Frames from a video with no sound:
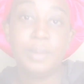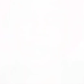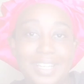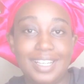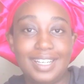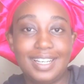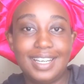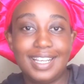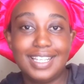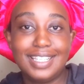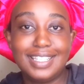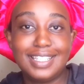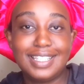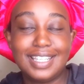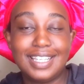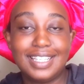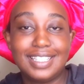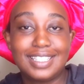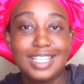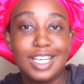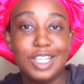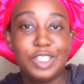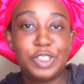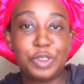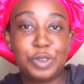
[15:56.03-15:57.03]
I realized
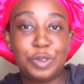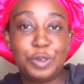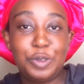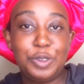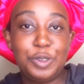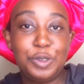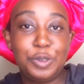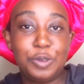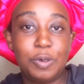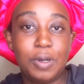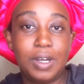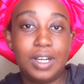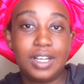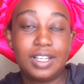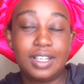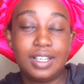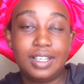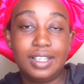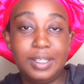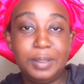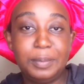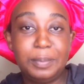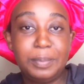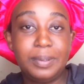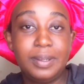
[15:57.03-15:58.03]
that I showed you a
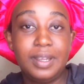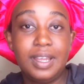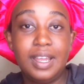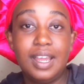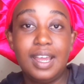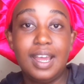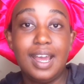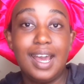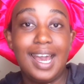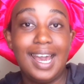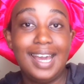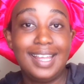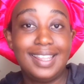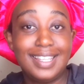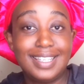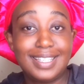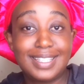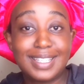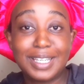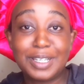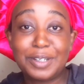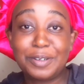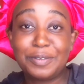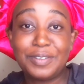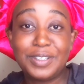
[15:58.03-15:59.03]
clip at the
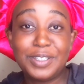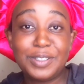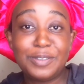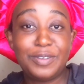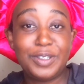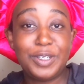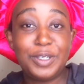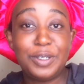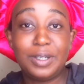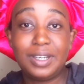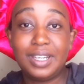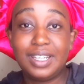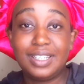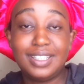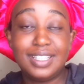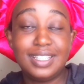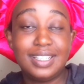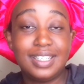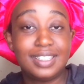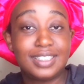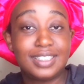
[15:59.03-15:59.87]
start of this video and I didn't